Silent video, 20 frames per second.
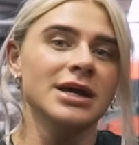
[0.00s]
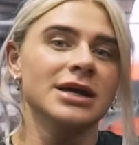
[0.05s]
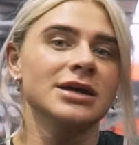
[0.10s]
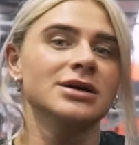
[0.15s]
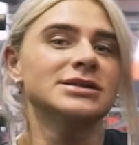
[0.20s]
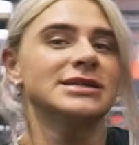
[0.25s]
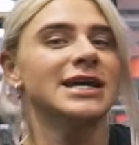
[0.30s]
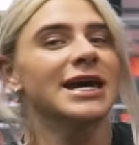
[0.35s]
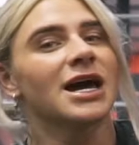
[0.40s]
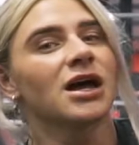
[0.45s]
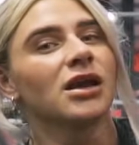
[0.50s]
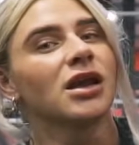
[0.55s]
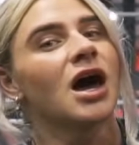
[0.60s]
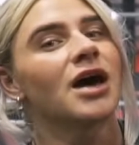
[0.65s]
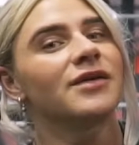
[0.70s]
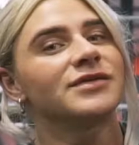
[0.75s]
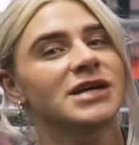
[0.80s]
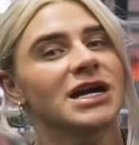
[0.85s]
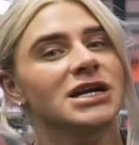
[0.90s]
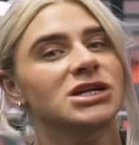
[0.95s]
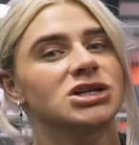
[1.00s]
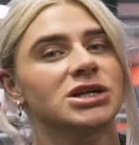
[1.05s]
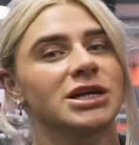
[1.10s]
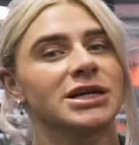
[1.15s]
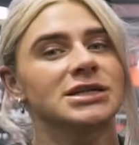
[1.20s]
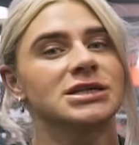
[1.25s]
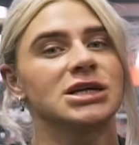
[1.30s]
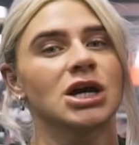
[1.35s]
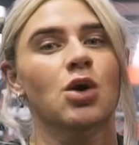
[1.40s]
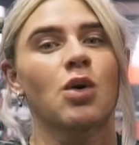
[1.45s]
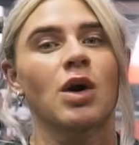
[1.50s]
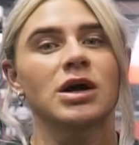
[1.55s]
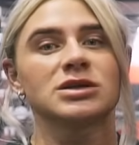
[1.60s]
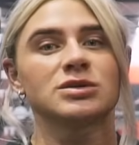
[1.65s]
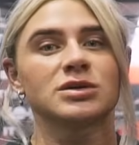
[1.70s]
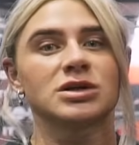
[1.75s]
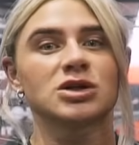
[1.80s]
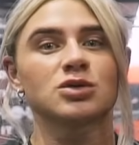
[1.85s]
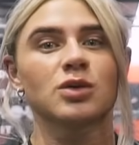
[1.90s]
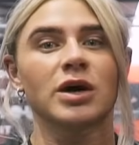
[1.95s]
they'll take a lot of tension into your quads,
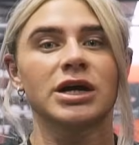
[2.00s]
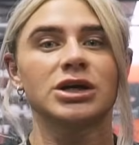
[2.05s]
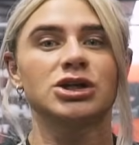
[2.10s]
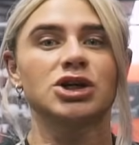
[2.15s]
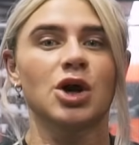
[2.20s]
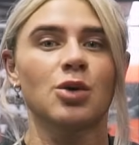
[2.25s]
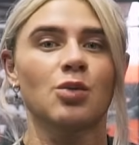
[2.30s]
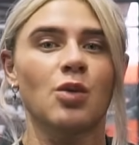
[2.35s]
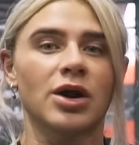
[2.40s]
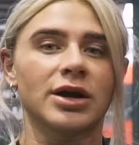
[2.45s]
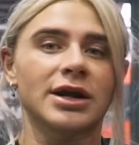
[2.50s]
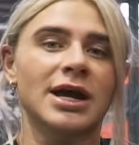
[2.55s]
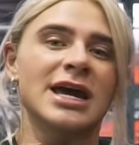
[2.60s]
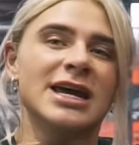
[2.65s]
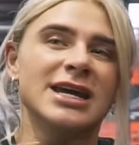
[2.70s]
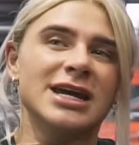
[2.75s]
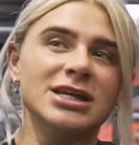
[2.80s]
which is what you don't want.